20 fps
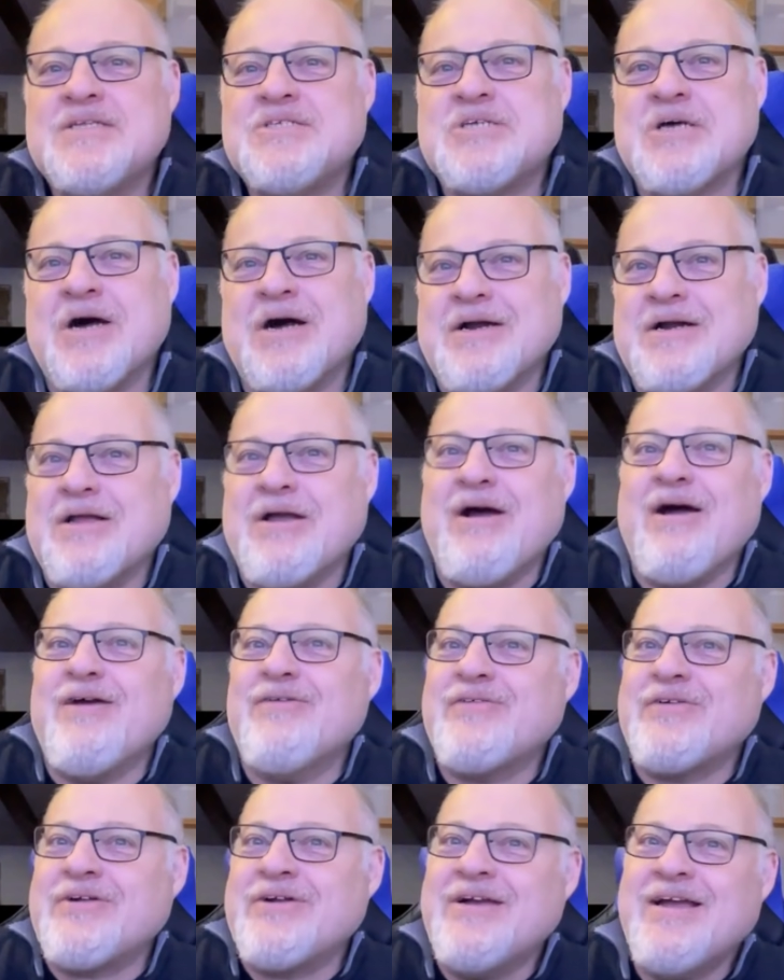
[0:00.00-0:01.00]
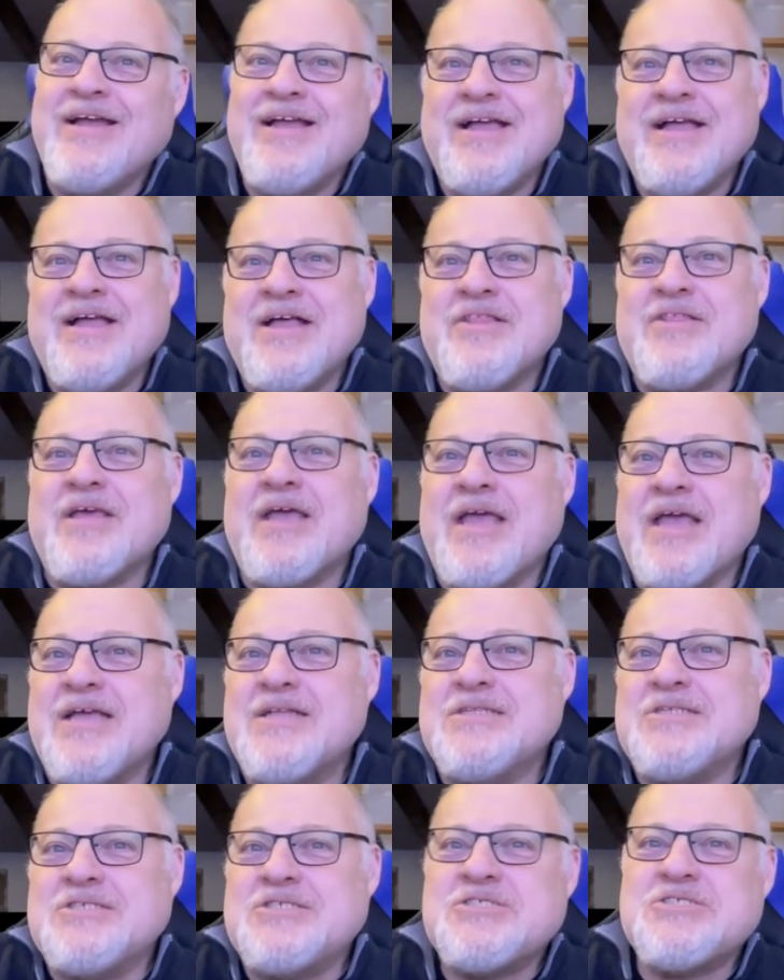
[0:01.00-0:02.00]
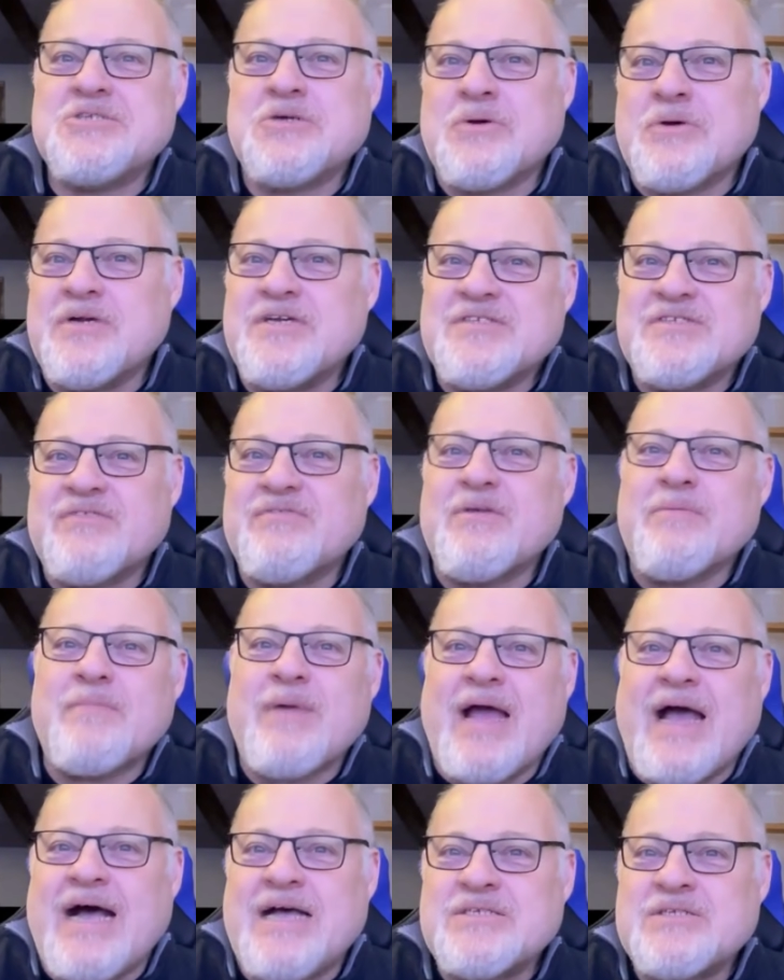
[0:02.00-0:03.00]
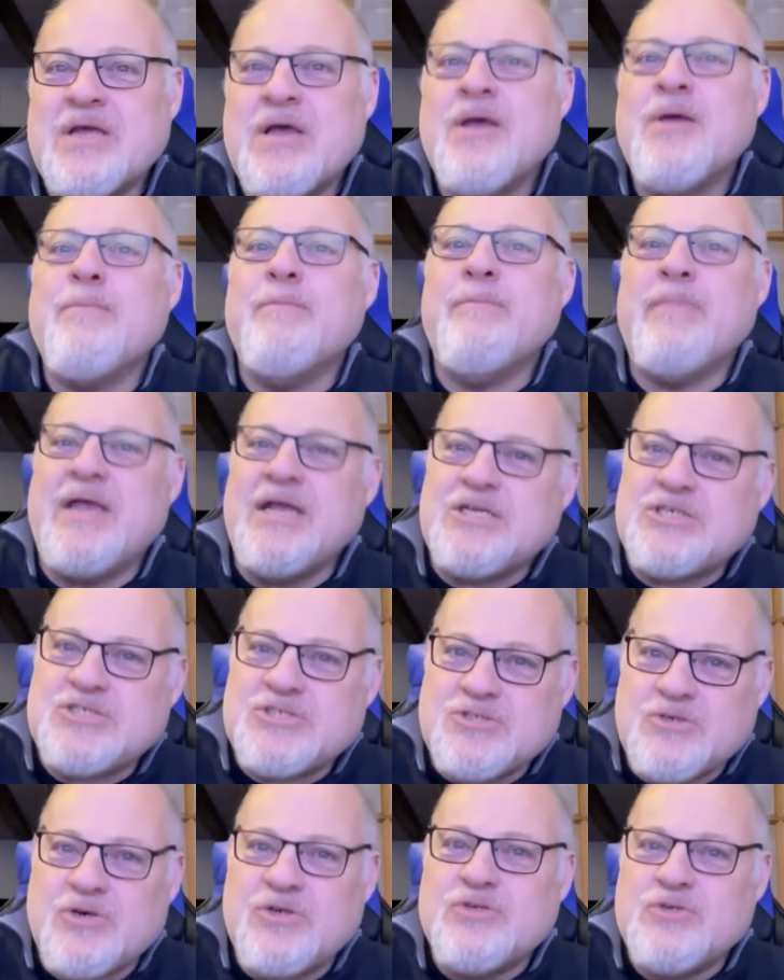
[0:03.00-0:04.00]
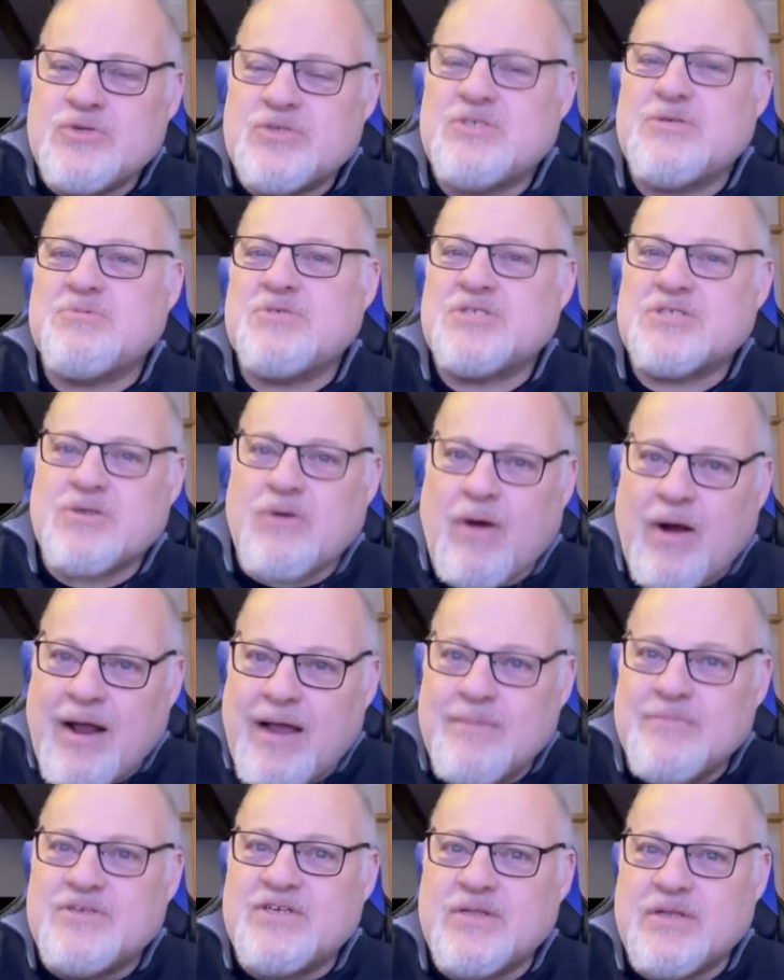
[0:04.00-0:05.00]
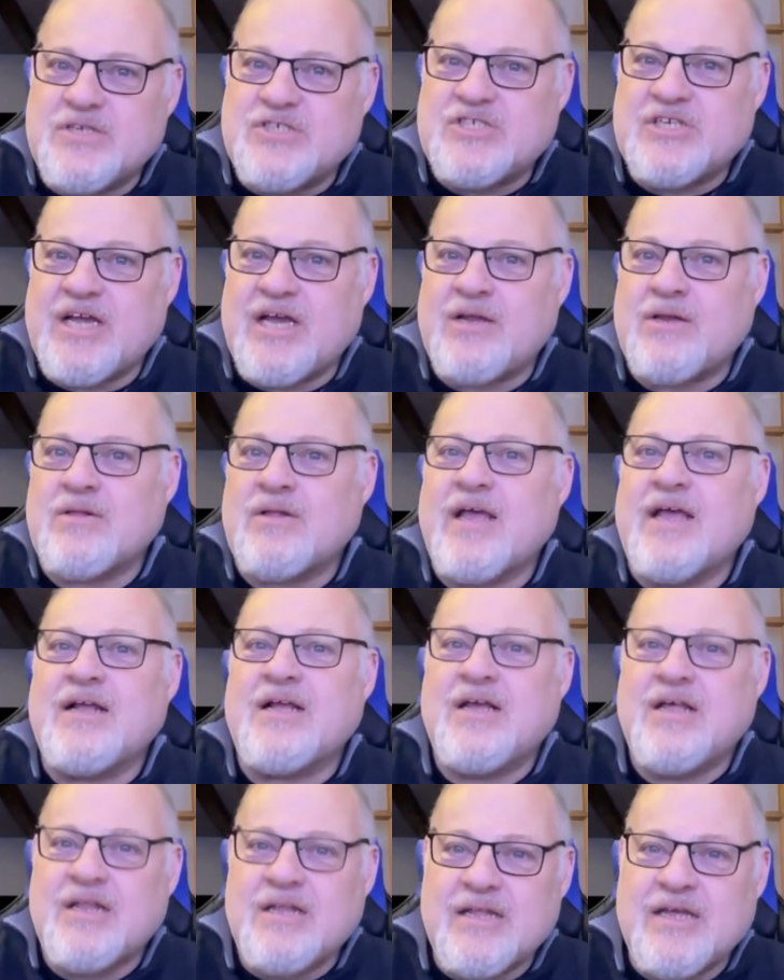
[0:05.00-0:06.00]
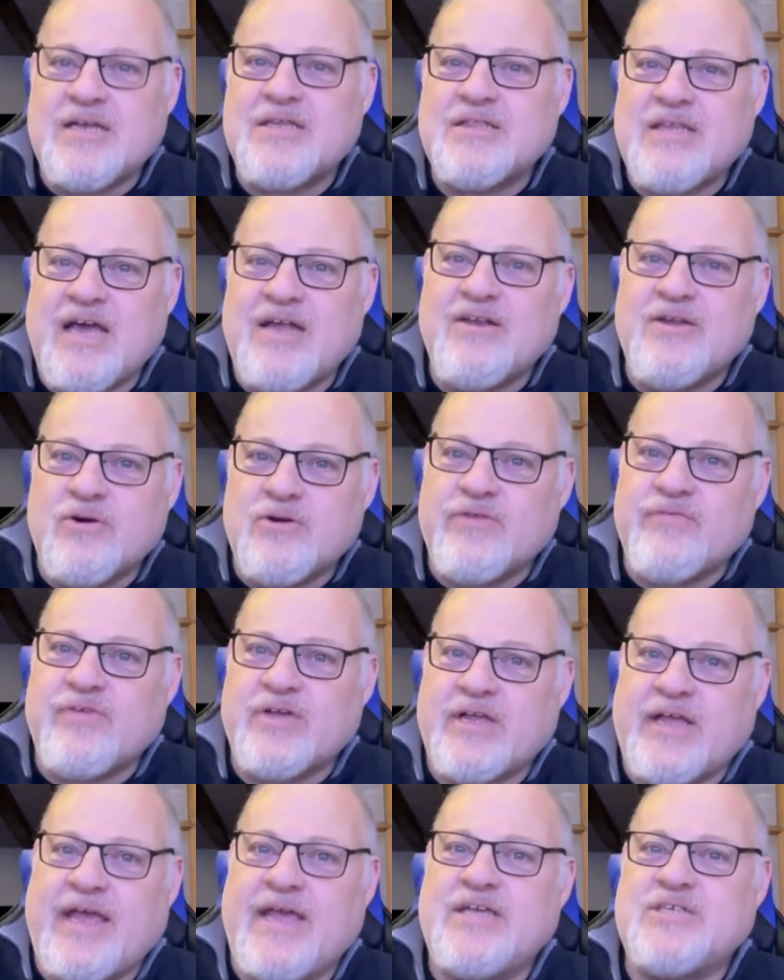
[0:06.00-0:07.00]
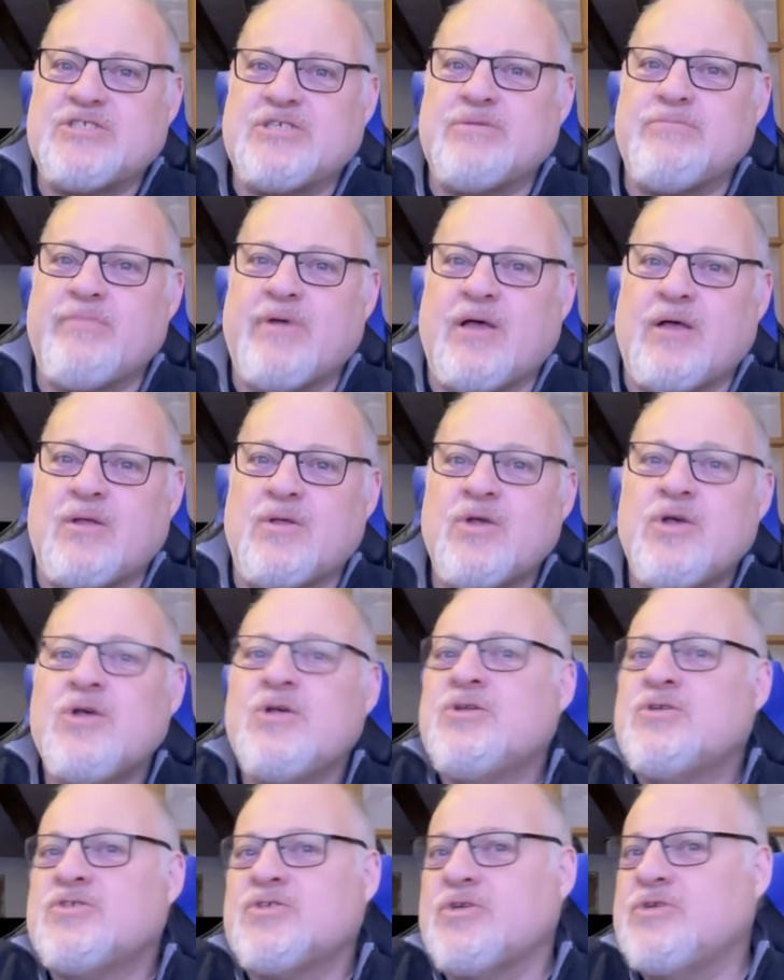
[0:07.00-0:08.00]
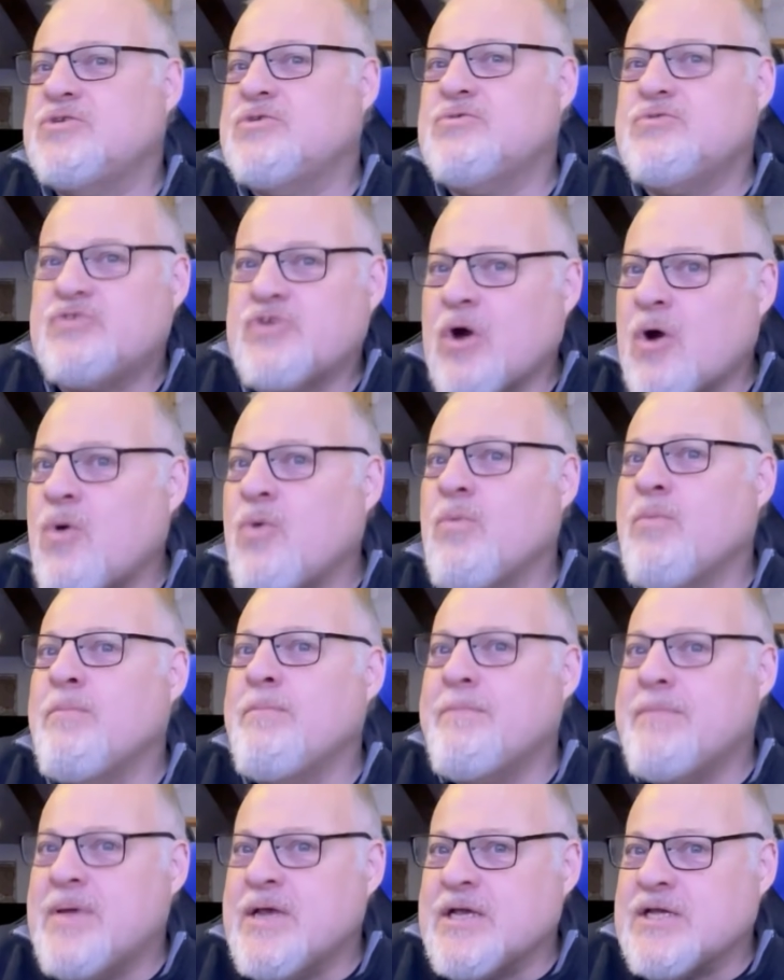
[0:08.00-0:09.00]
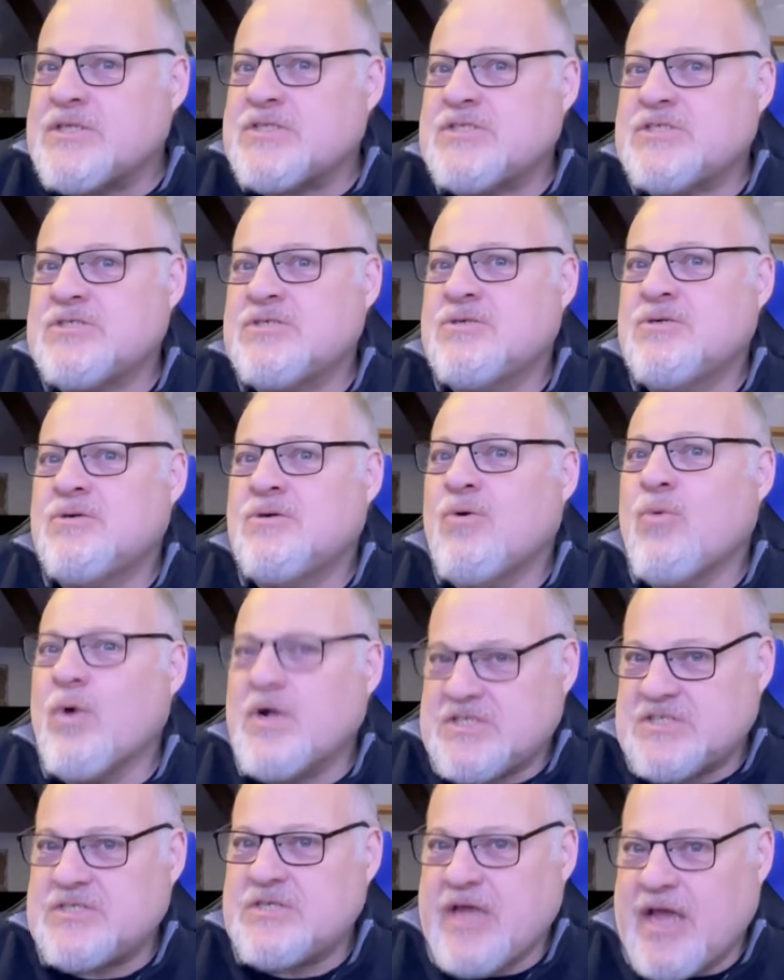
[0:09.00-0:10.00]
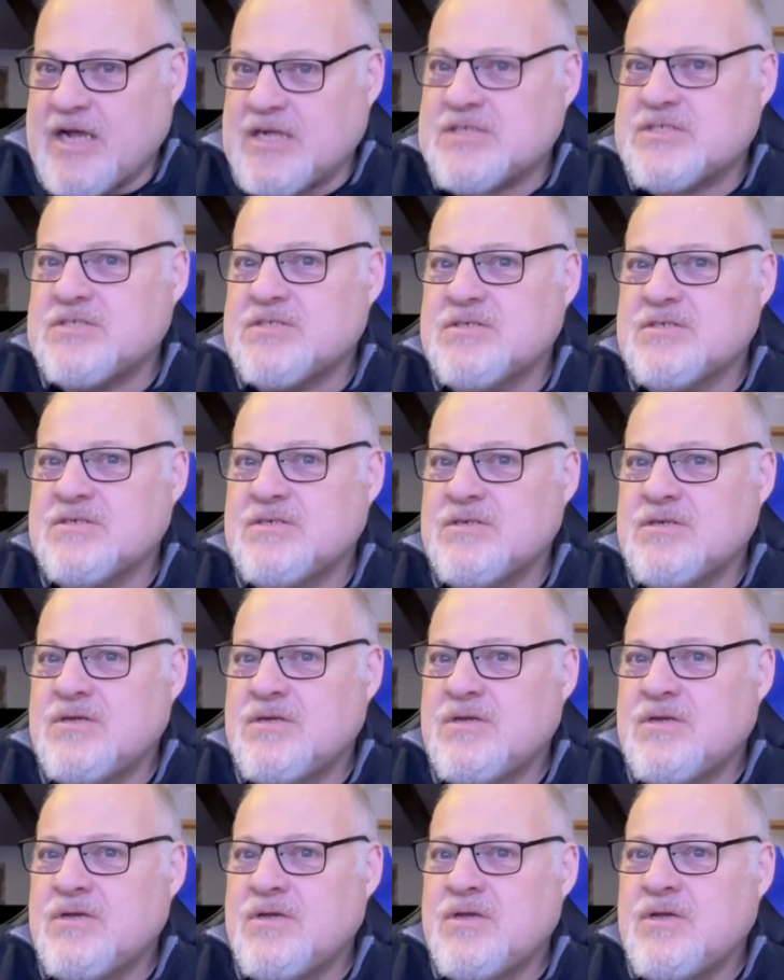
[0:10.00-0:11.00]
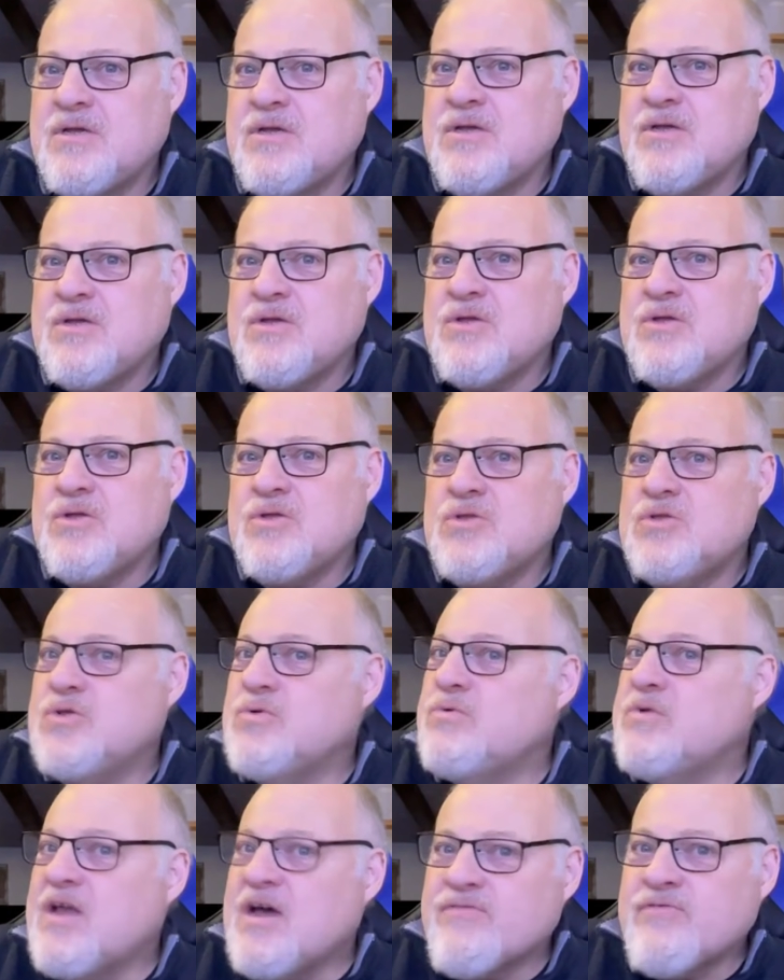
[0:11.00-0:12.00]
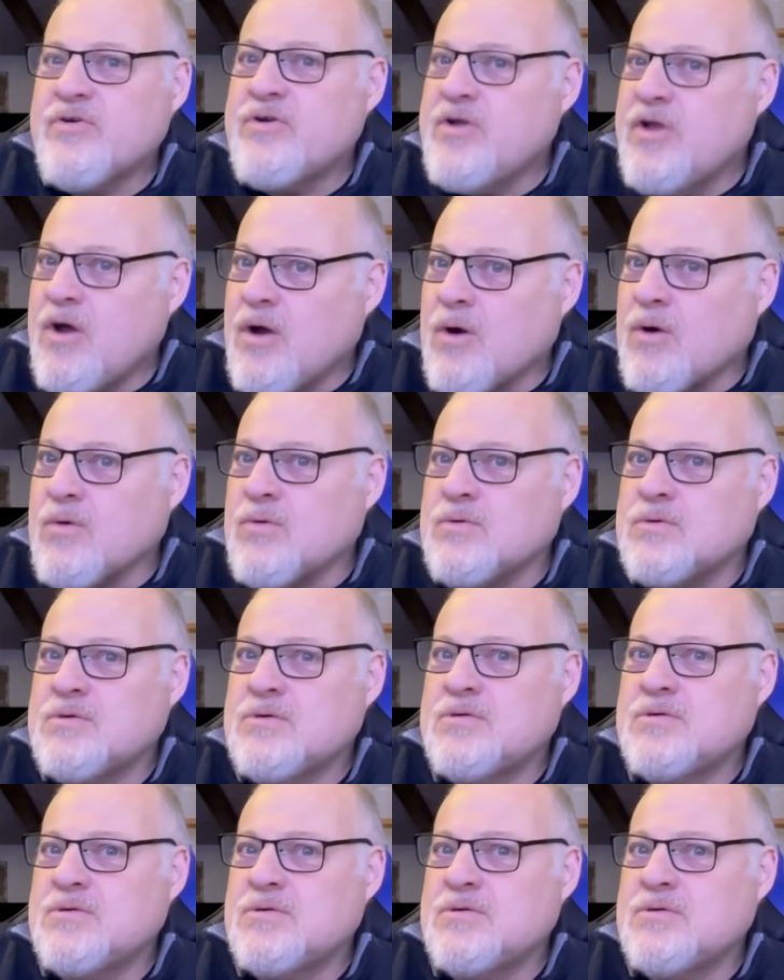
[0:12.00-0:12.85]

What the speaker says: to uncover the hidden stories of the past, make sure you subscribe to the channel and click that notification bell so you don't miss what's next. You never know.